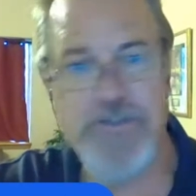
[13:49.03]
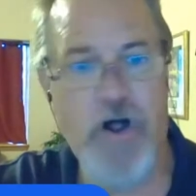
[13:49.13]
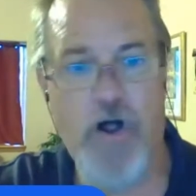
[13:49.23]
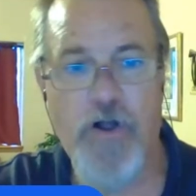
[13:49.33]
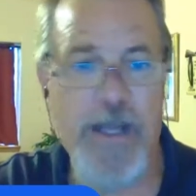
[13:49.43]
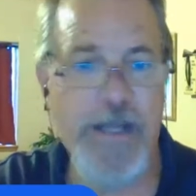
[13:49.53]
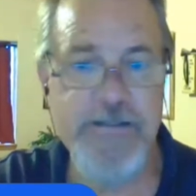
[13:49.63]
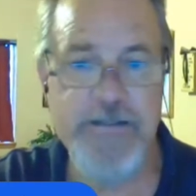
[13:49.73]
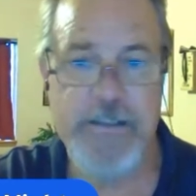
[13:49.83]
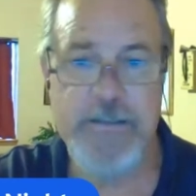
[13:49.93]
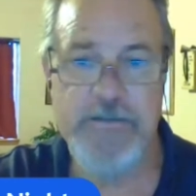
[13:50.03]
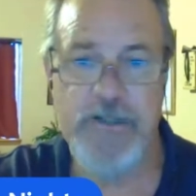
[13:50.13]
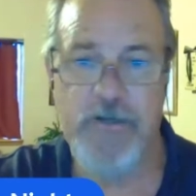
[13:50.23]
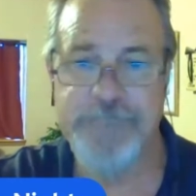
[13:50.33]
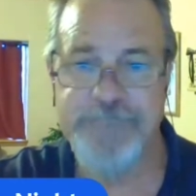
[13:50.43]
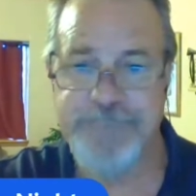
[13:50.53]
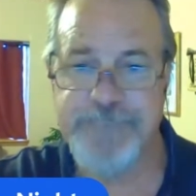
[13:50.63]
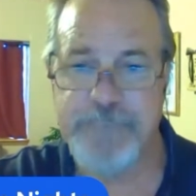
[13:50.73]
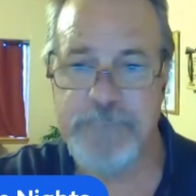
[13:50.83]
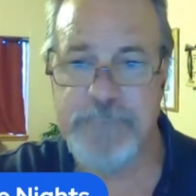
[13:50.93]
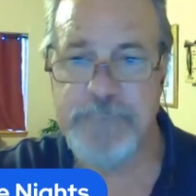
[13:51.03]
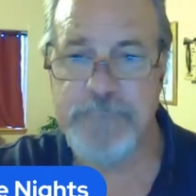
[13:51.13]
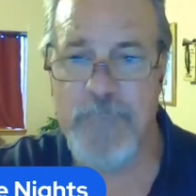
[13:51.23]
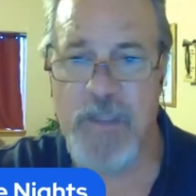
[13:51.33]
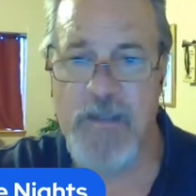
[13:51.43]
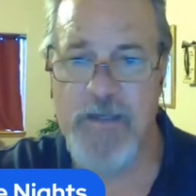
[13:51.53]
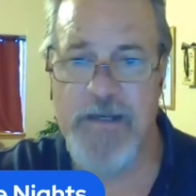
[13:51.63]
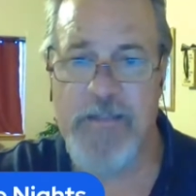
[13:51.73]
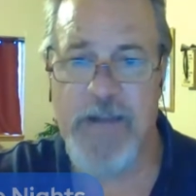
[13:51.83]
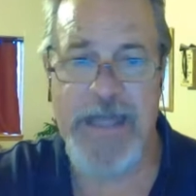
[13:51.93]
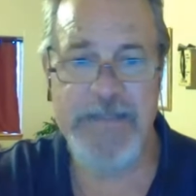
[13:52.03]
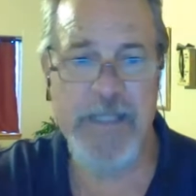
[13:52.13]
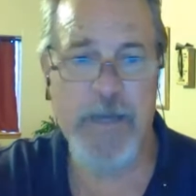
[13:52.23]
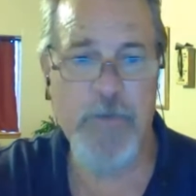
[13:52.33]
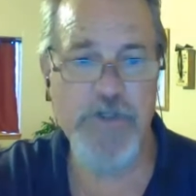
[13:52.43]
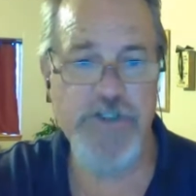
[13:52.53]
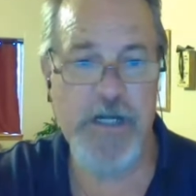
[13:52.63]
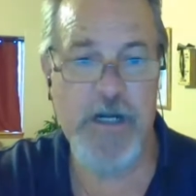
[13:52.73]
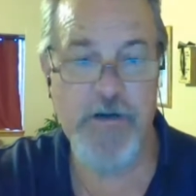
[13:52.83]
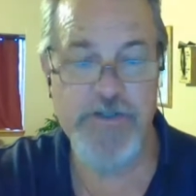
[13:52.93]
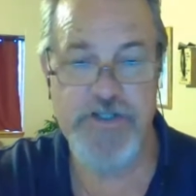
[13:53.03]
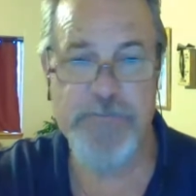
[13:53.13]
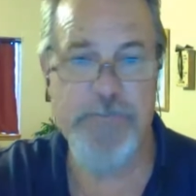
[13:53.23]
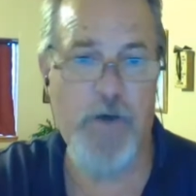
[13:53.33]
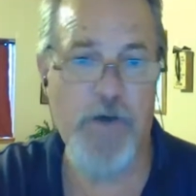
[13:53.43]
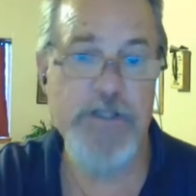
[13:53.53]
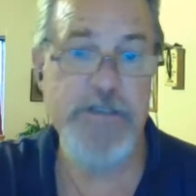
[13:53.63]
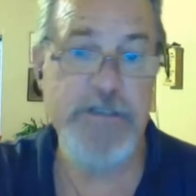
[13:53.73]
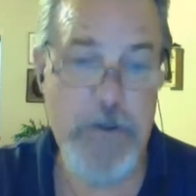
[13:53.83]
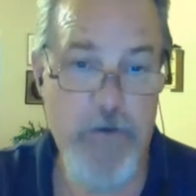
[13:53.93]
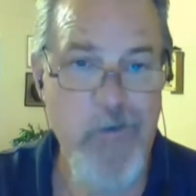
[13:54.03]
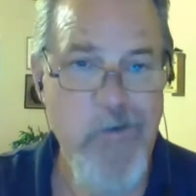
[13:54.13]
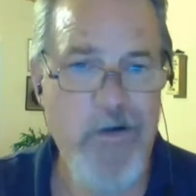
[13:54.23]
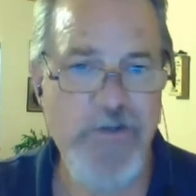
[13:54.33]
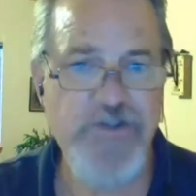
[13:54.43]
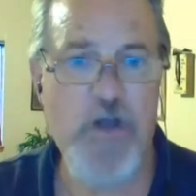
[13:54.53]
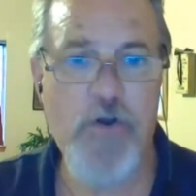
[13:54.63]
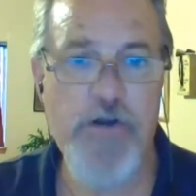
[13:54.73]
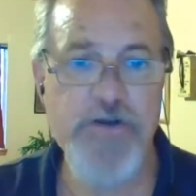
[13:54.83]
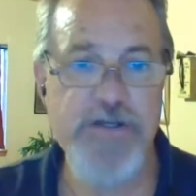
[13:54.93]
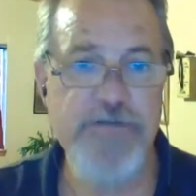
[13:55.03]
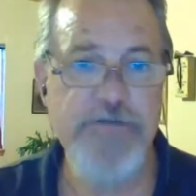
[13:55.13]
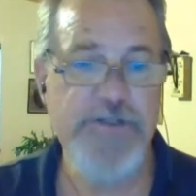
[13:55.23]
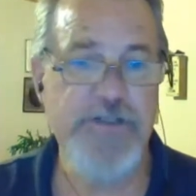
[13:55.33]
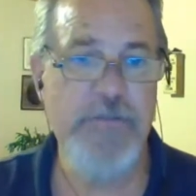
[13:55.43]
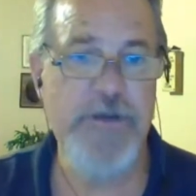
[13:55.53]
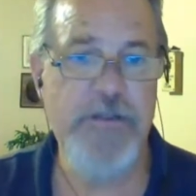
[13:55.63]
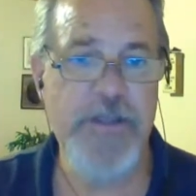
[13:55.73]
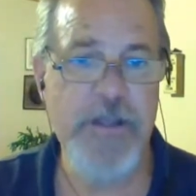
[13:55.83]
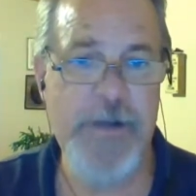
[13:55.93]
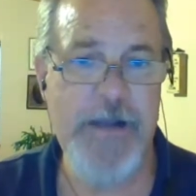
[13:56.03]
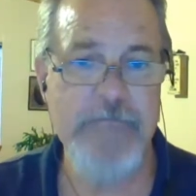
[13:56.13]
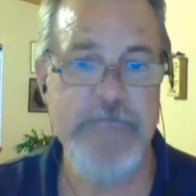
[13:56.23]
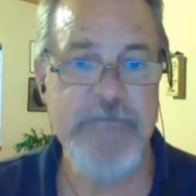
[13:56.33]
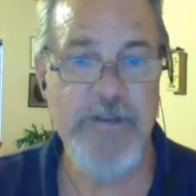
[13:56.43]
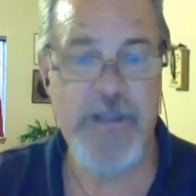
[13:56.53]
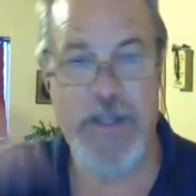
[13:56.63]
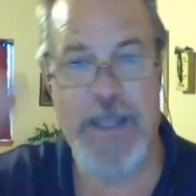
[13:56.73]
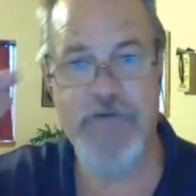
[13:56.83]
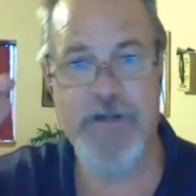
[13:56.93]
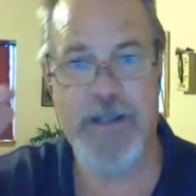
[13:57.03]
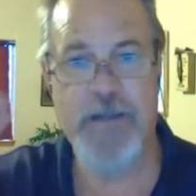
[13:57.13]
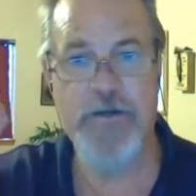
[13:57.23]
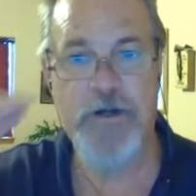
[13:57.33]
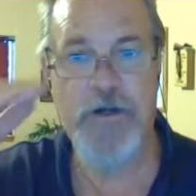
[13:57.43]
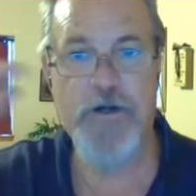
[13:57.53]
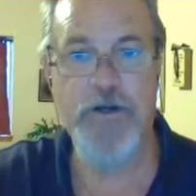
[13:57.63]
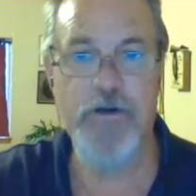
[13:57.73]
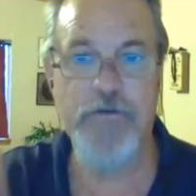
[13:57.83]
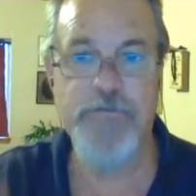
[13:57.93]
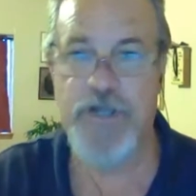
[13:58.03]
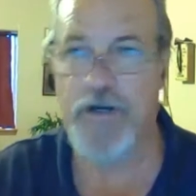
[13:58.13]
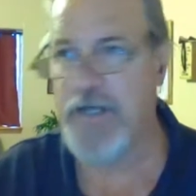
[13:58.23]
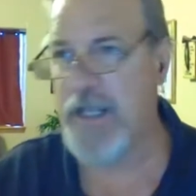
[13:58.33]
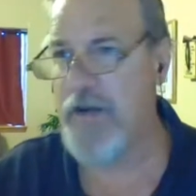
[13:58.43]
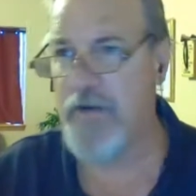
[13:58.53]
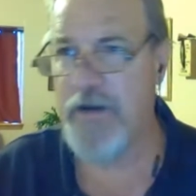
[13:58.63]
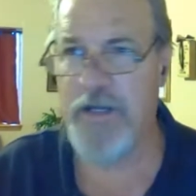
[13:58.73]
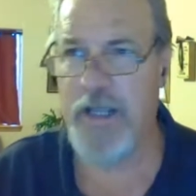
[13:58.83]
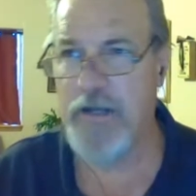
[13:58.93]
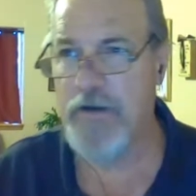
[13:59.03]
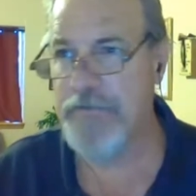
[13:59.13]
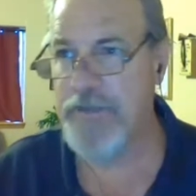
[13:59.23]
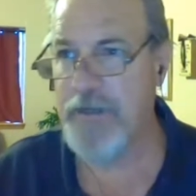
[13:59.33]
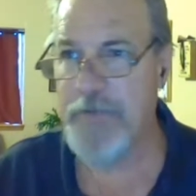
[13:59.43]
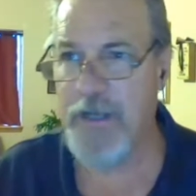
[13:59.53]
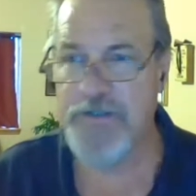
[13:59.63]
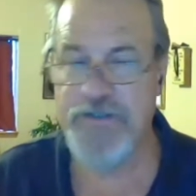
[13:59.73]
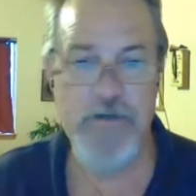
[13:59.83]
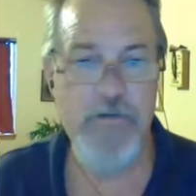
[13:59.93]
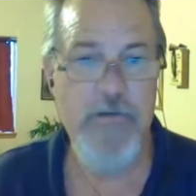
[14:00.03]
all kinds of things. So now the last thing I want to share is just a bonus. So here's just something to think about. Okay, you have your calendar, your start date, your end date, your theme nights, your